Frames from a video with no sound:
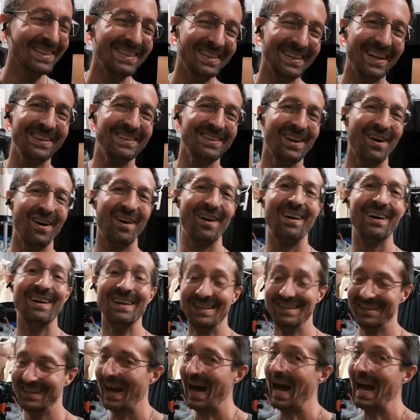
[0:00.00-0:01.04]
no,
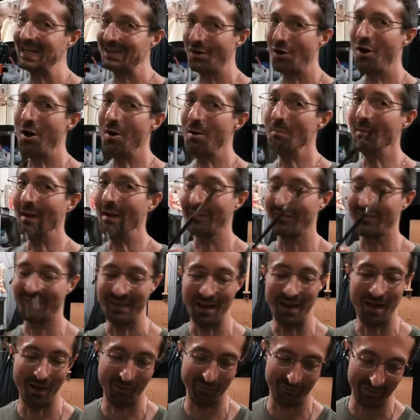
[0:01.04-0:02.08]
I call it
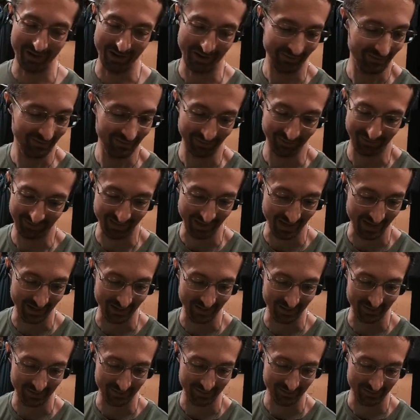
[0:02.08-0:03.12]
myself, and I still said it.
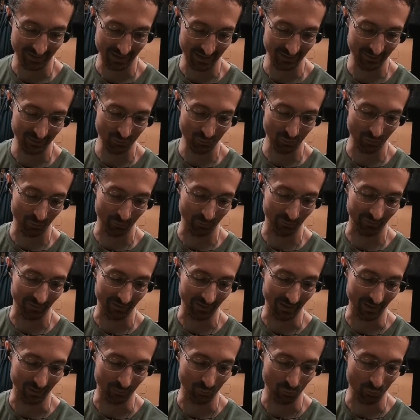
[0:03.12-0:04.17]
I knew what I was
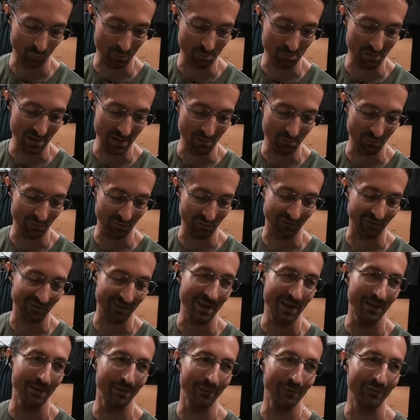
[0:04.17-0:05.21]
saying, when we play with
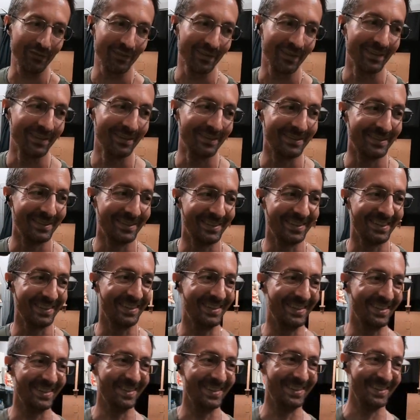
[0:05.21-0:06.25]
ourselves.
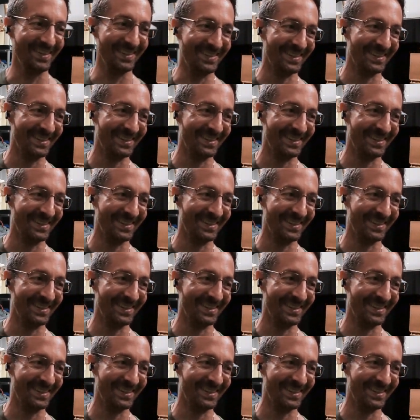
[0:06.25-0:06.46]
I'm